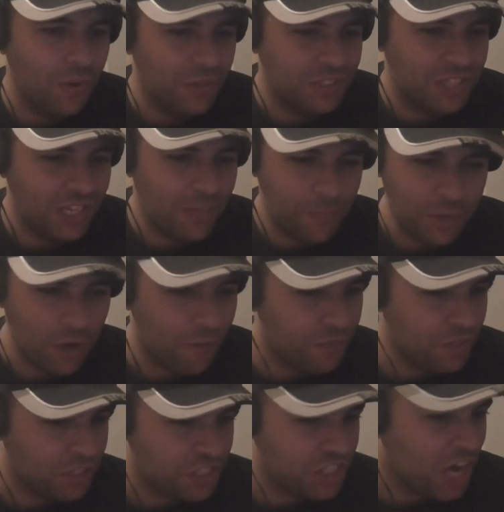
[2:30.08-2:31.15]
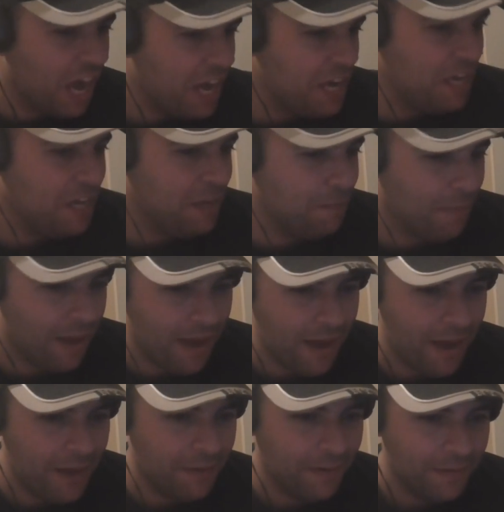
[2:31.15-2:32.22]
It's gonna be off the chain,
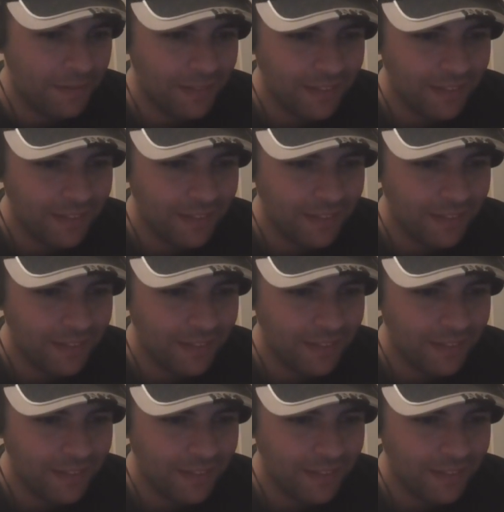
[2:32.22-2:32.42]
man.